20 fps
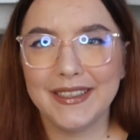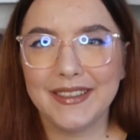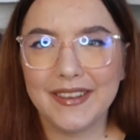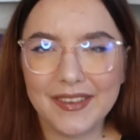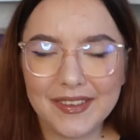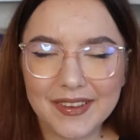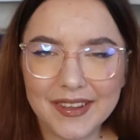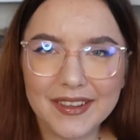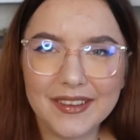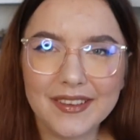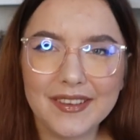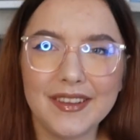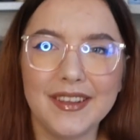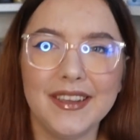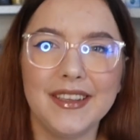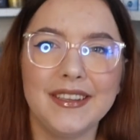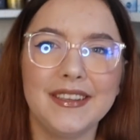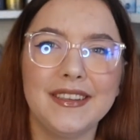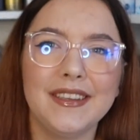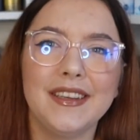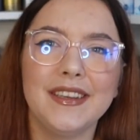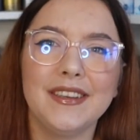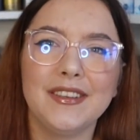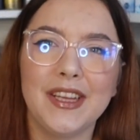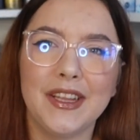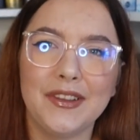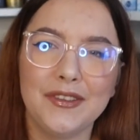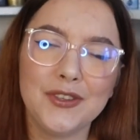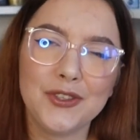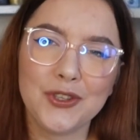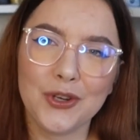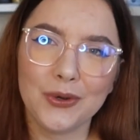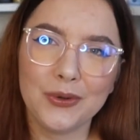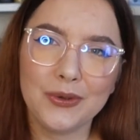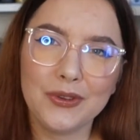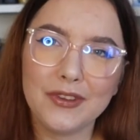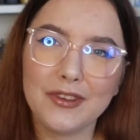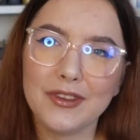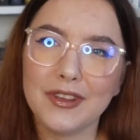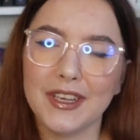the Six and Daisy
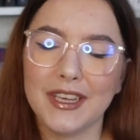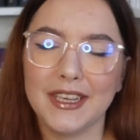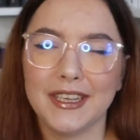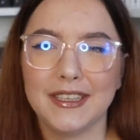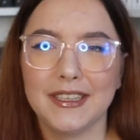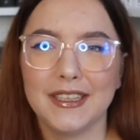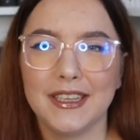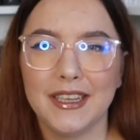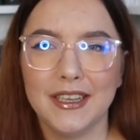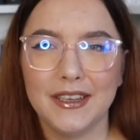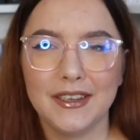Jones, and